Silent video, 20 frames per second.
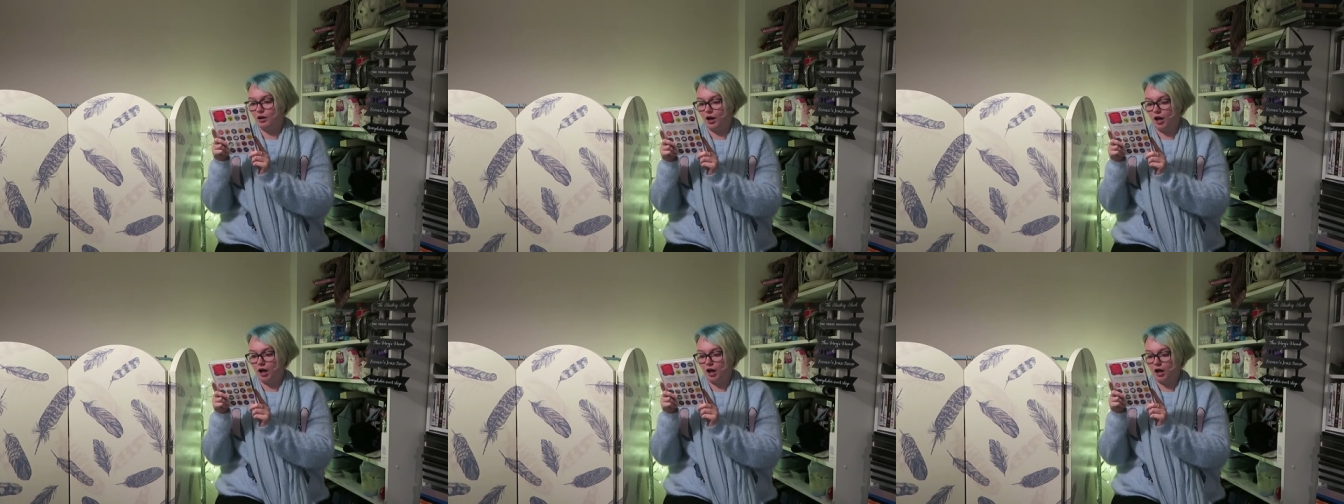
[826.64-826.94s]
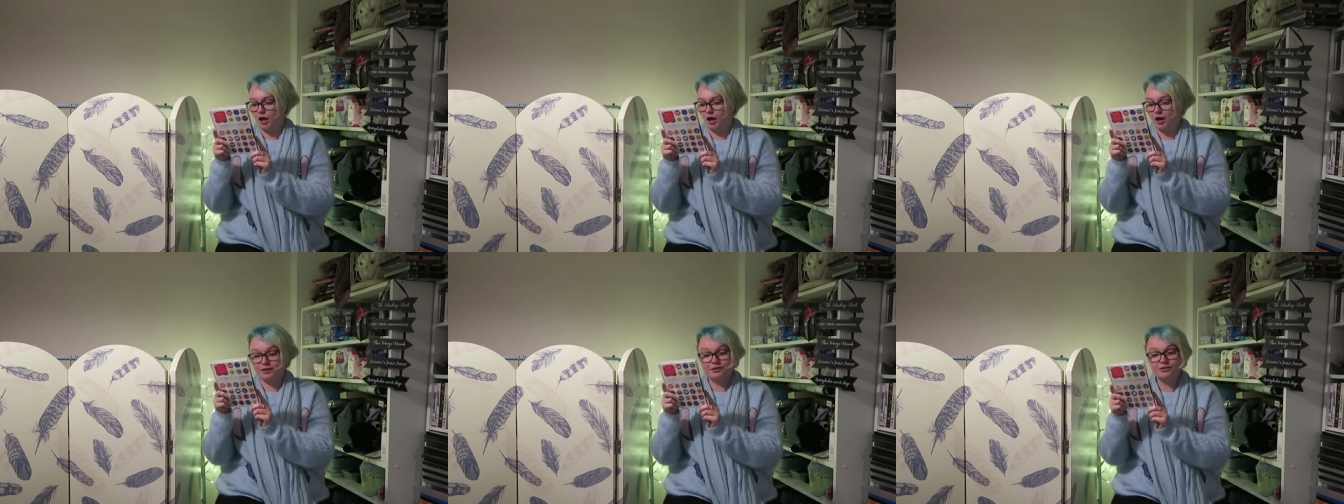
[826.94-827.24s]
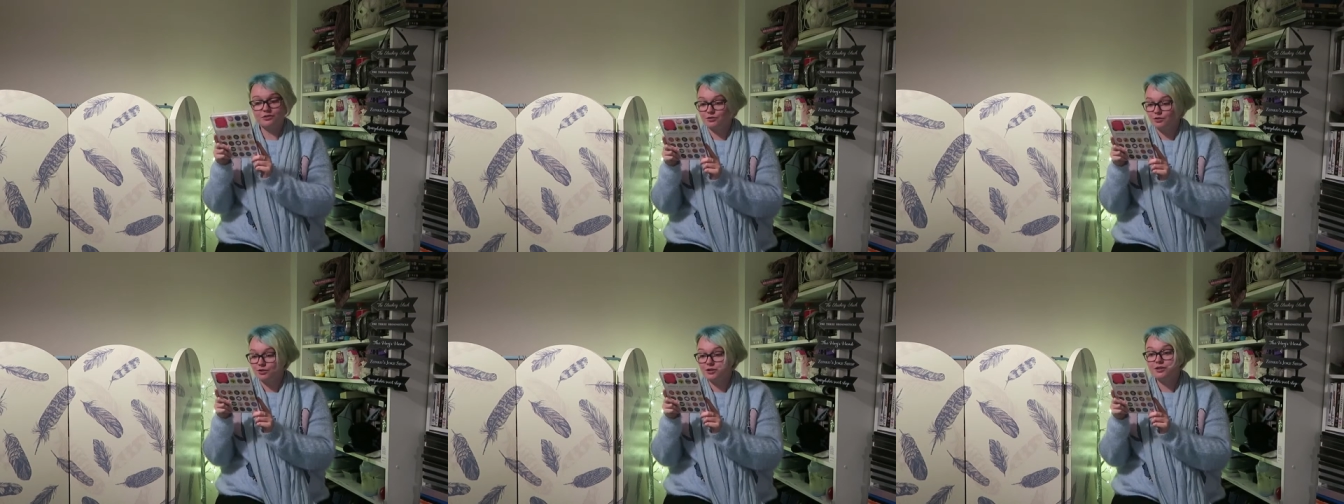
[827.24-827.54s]

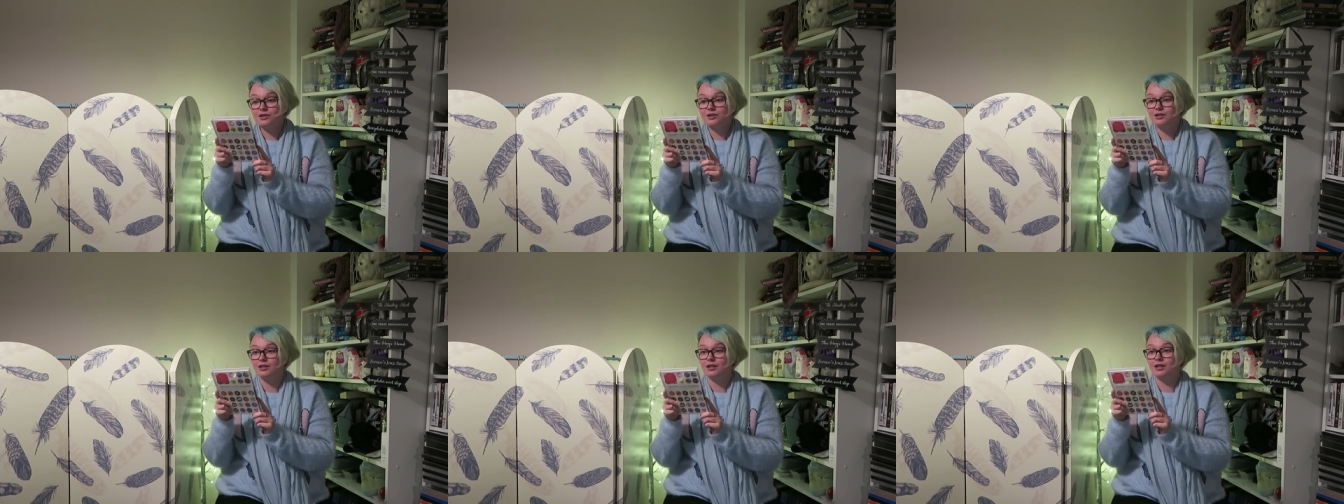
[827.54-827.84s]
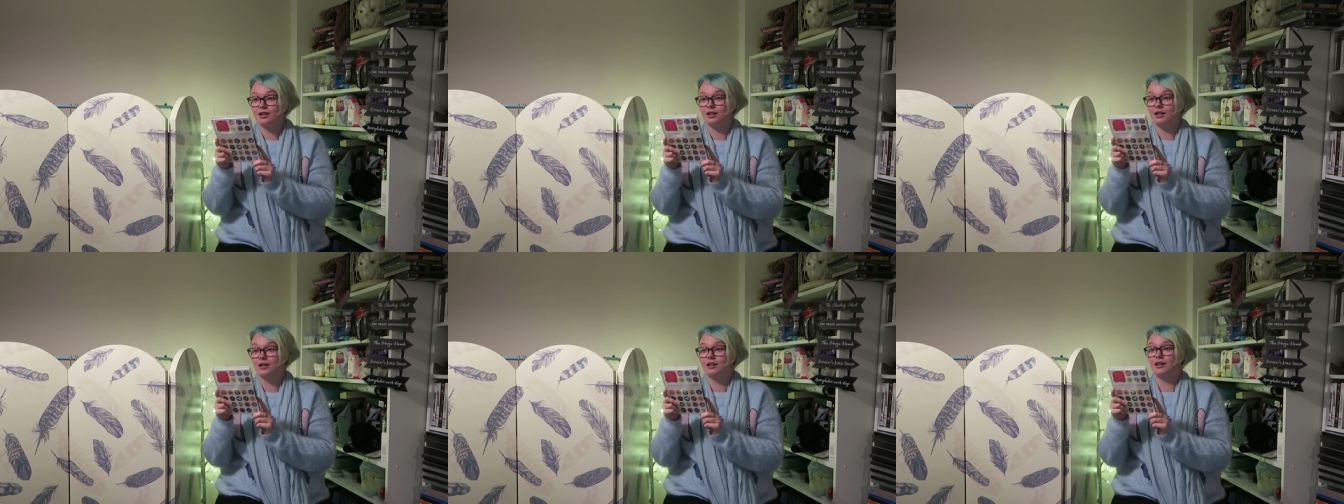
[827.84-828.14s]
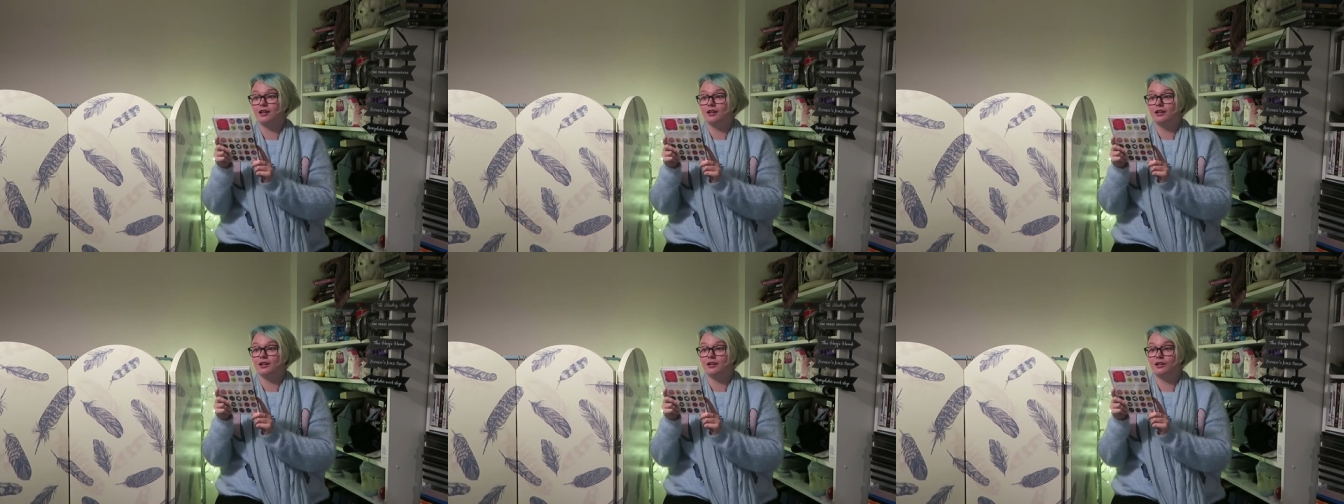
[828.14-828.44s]
hundreds,
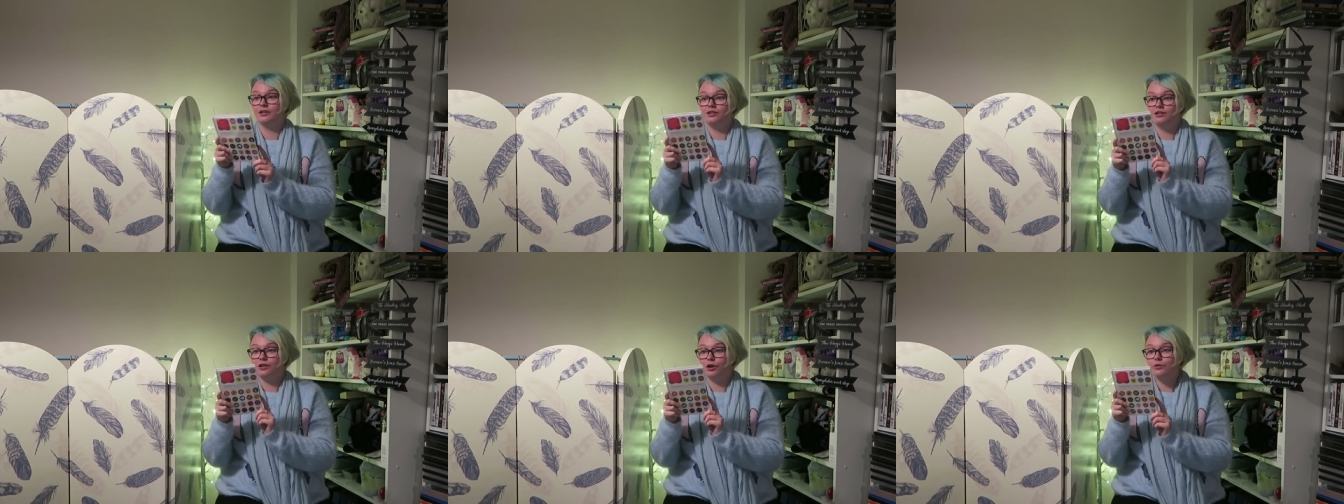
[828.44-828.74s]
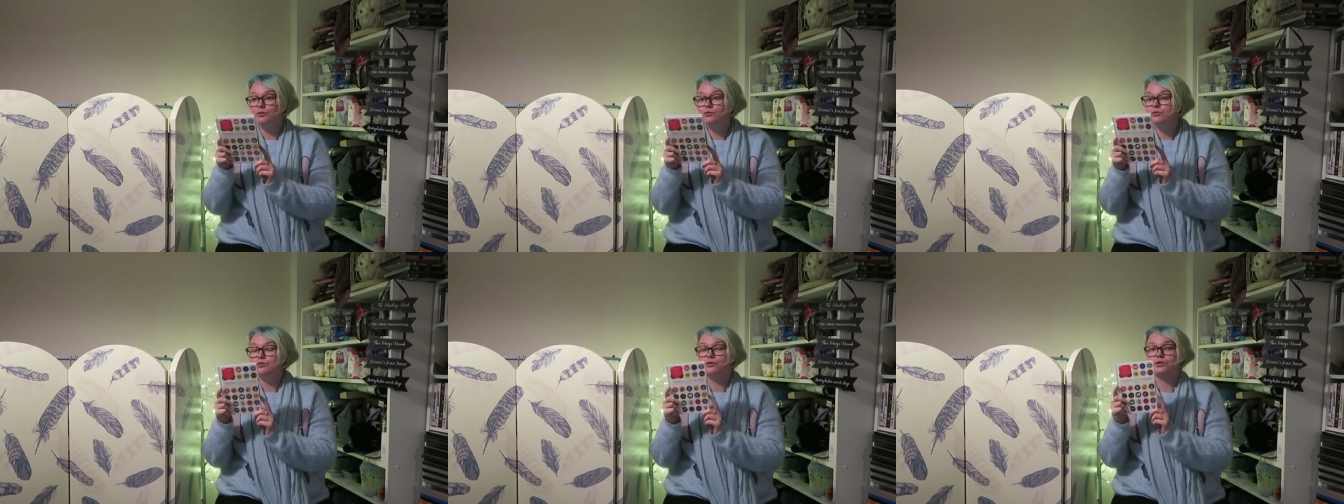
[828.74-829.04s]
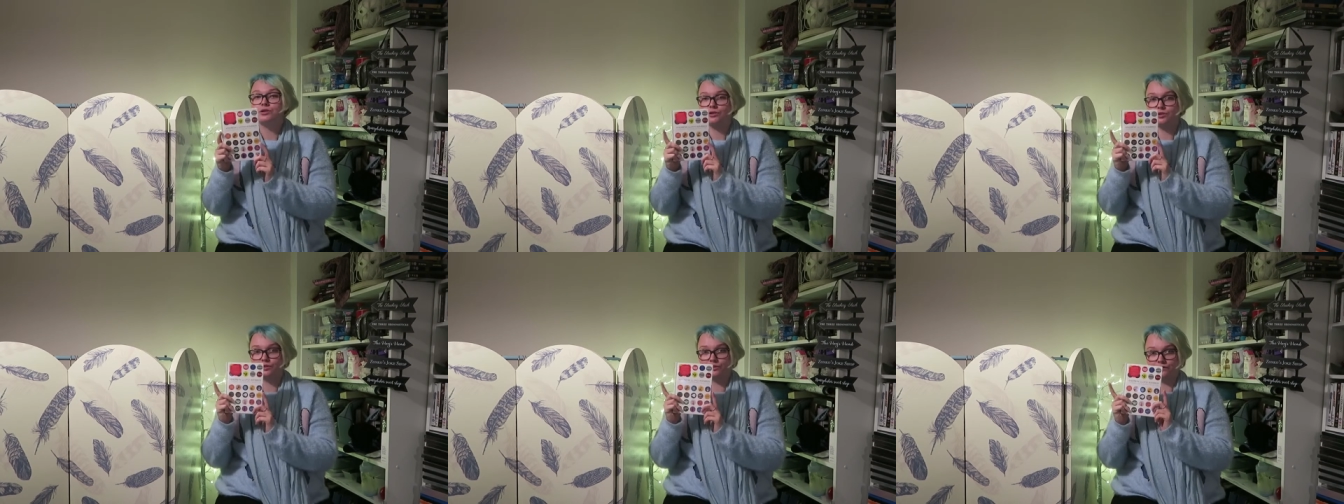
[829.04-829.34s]

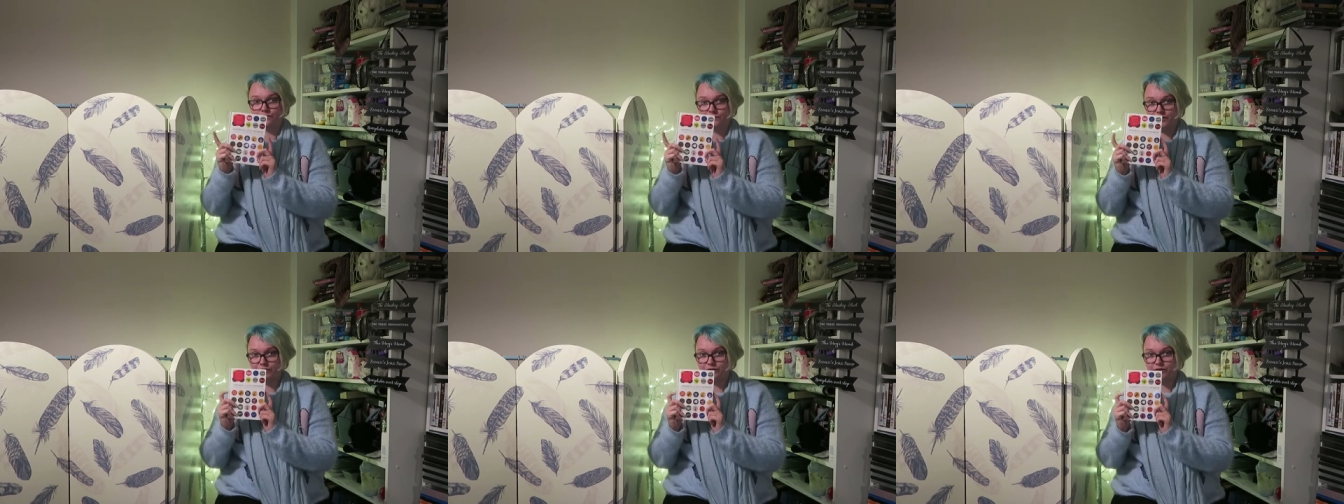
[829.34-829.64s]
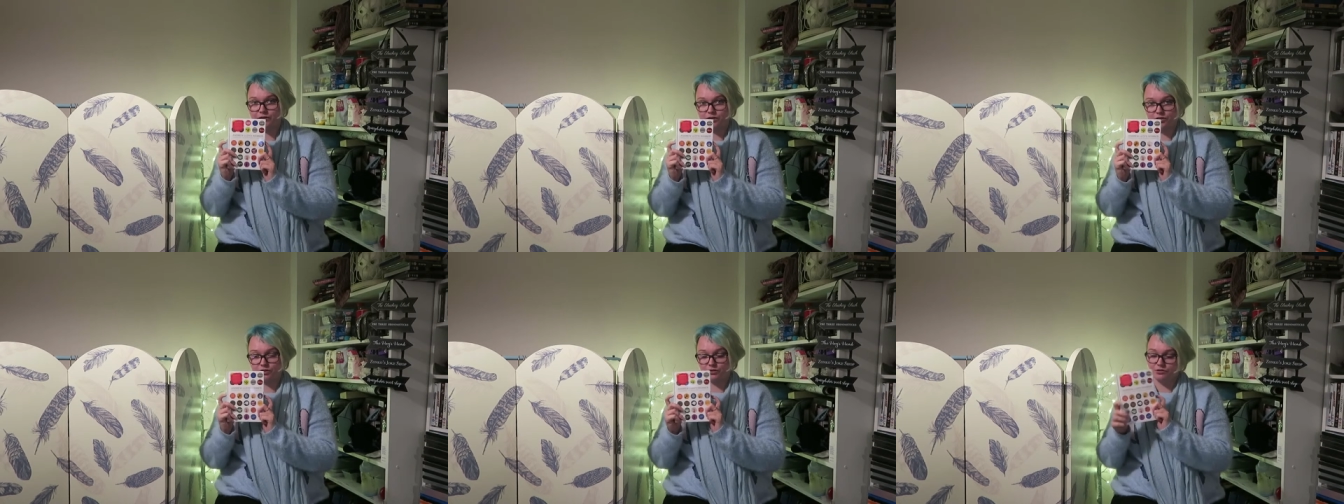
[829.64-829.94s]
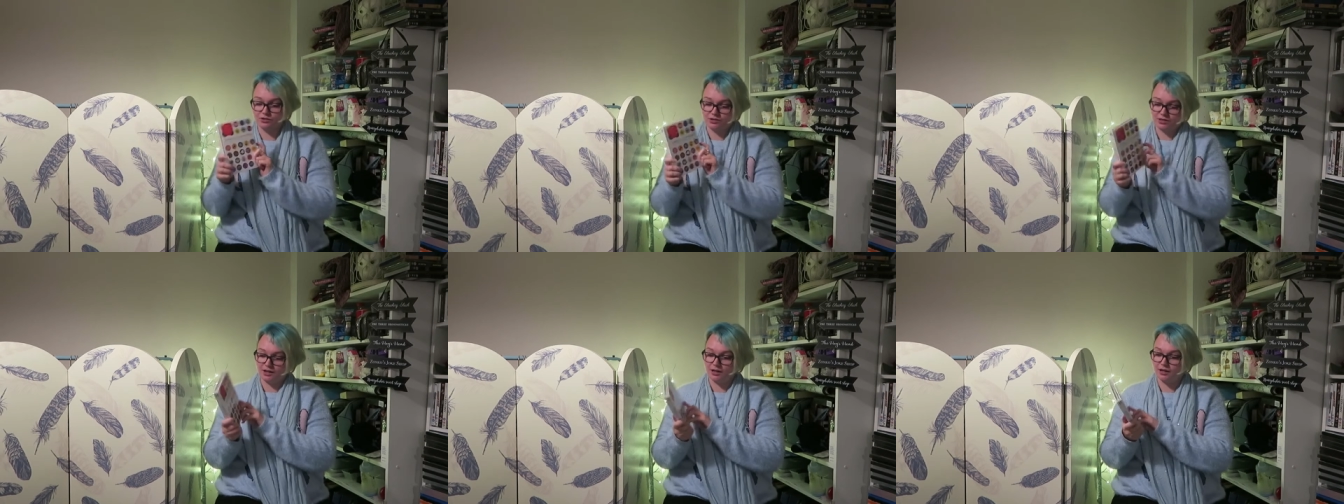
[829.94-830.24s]
loads of different
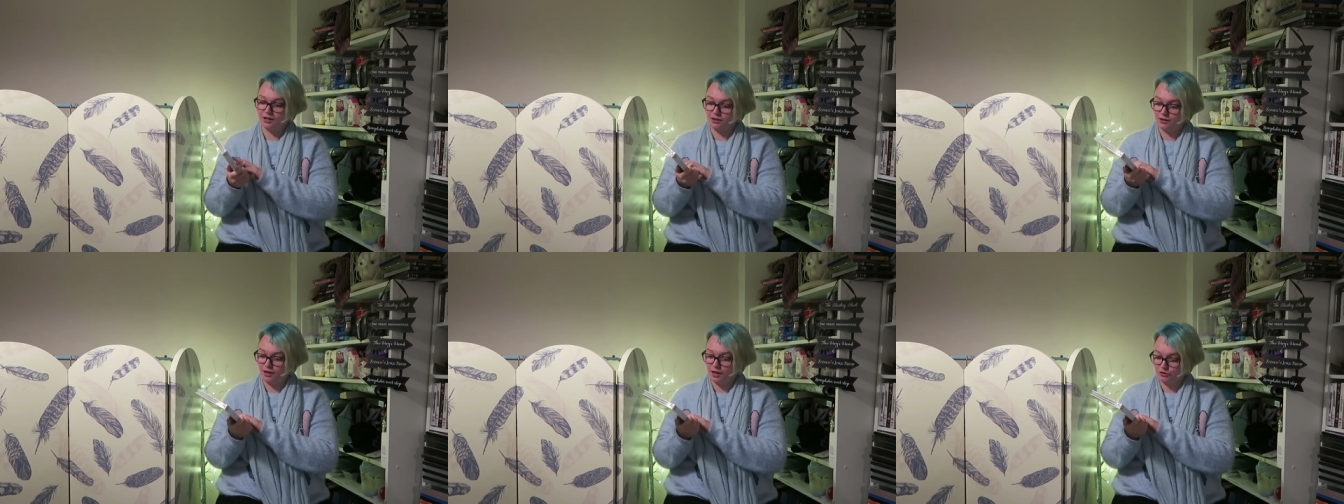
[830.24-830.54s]
songs that